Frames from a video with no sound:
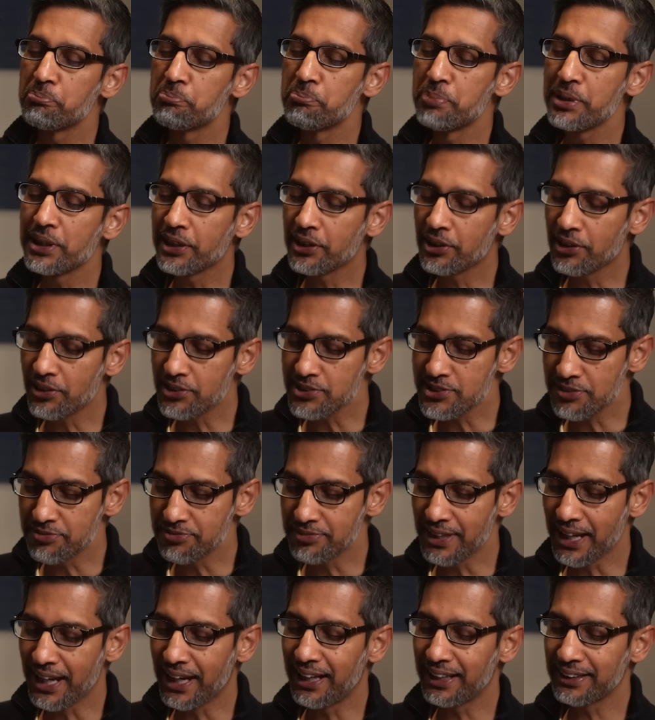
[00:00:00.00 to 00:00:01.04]
because of
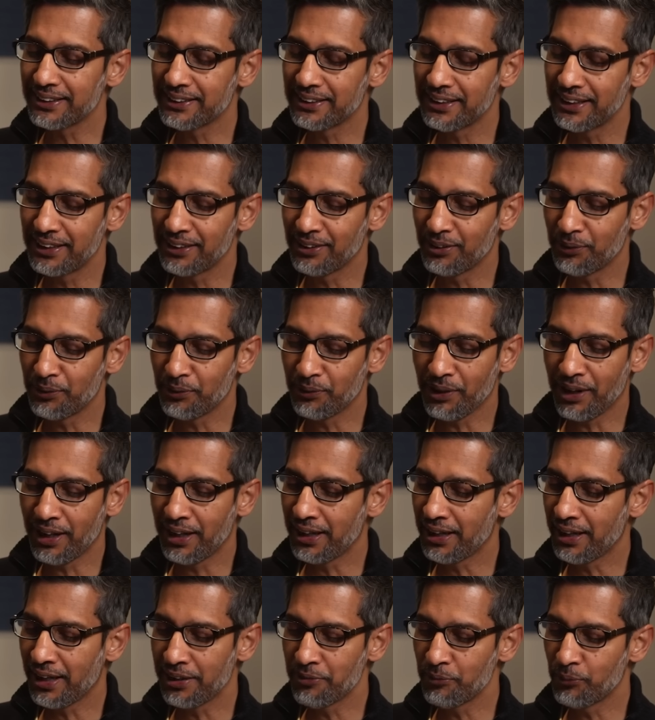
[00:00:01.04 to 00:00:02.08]
that, you know,
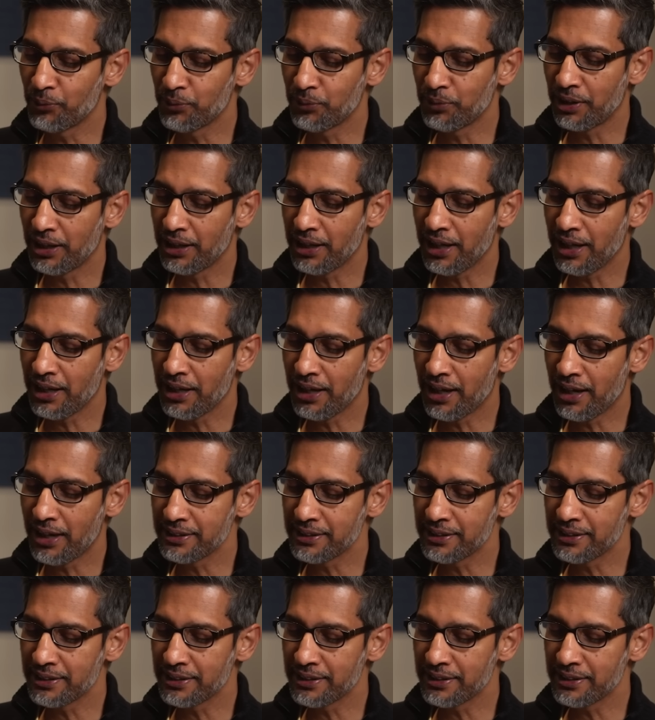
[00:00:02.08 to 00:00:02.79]
I, I, w I,